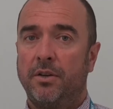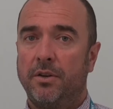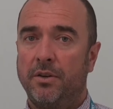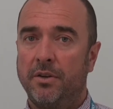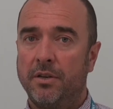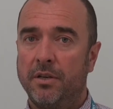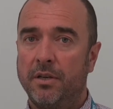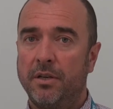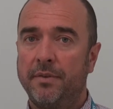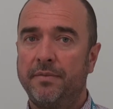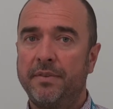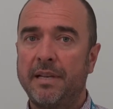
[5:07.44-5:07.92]

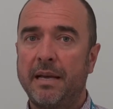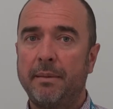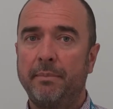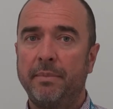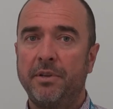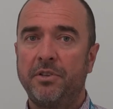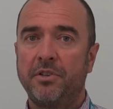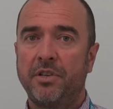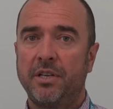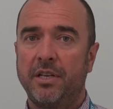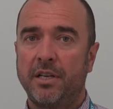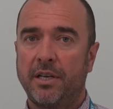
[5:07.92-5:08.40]
Nerve
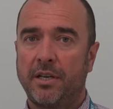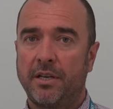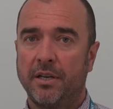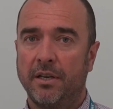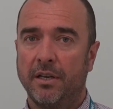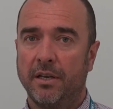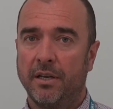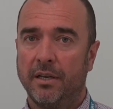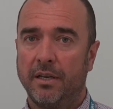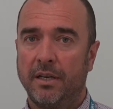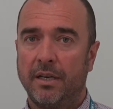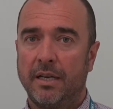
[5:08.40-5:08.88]
damage can
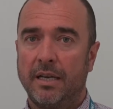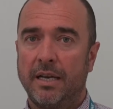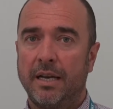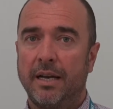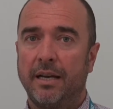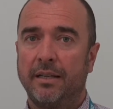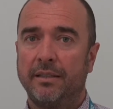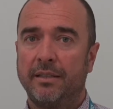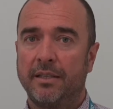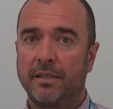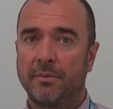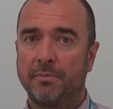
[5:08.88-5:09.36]
occur,
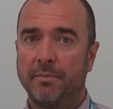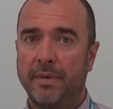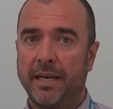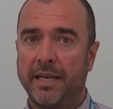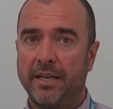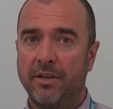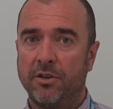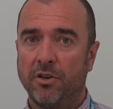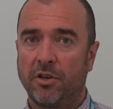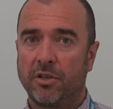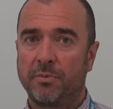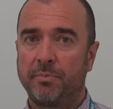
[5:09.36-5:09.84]
and this
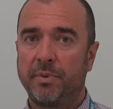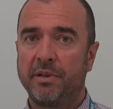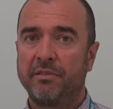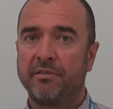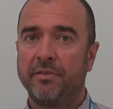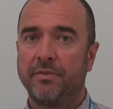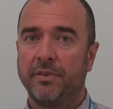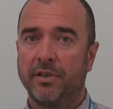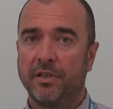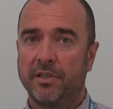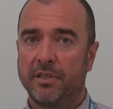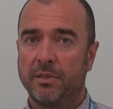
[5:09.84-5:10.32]
may not be
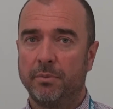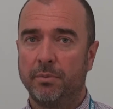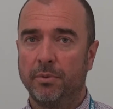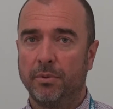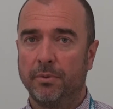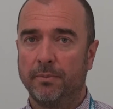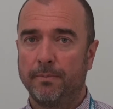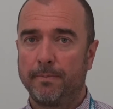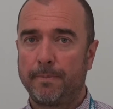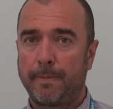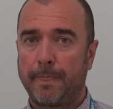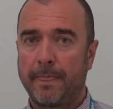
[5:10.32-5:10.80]

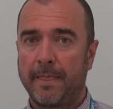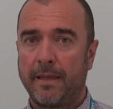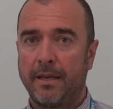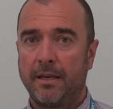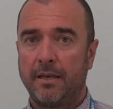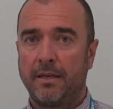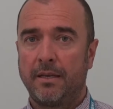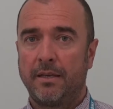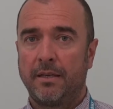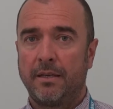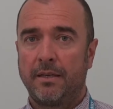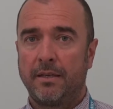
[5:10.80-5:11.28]
reversible.
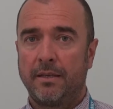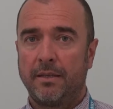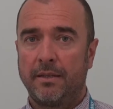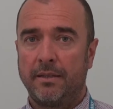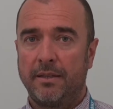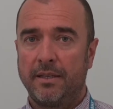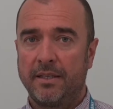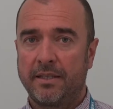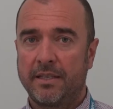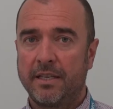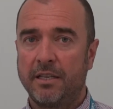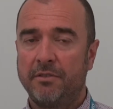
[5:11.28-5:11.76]

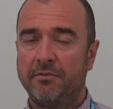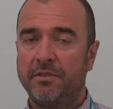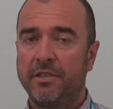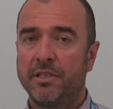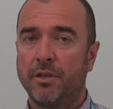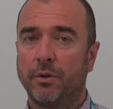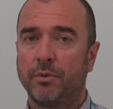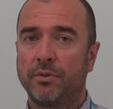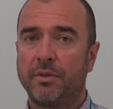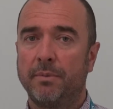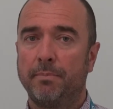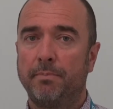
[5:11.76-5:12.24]
This can
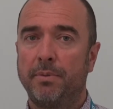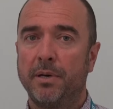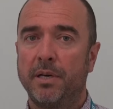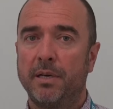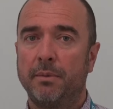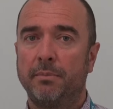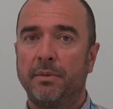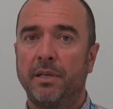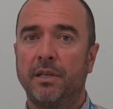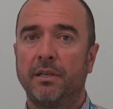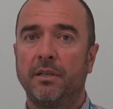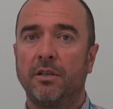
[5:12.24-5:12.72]
result in
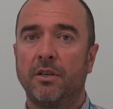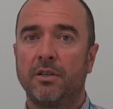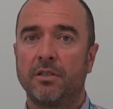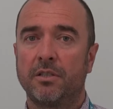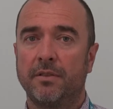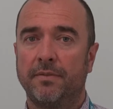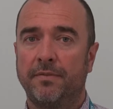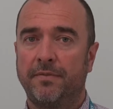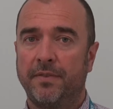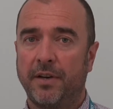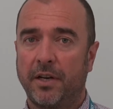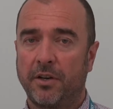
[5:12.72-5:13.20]
permanent
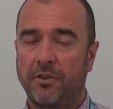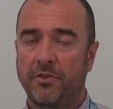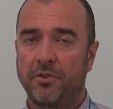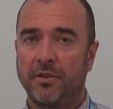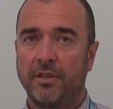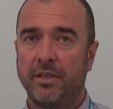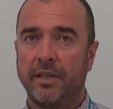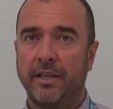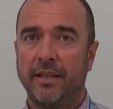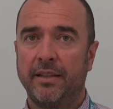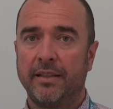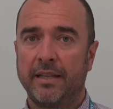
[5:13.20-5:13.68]
loss of
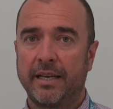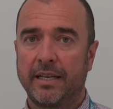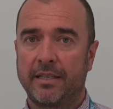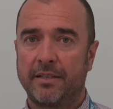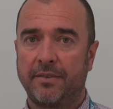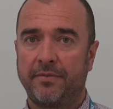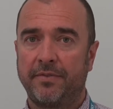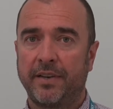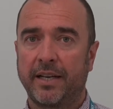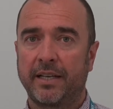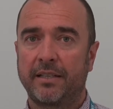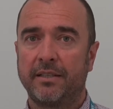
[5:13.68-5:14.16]
function in
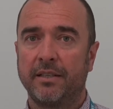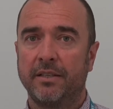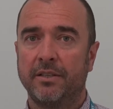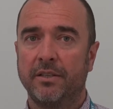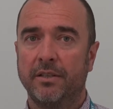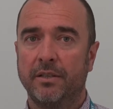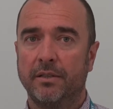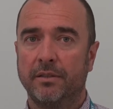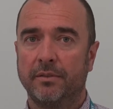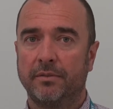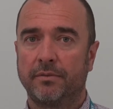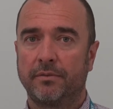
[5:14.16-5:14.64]
that affected
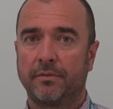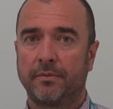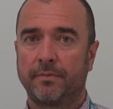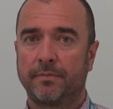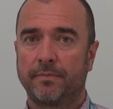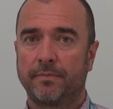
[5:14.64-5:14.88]
nerve.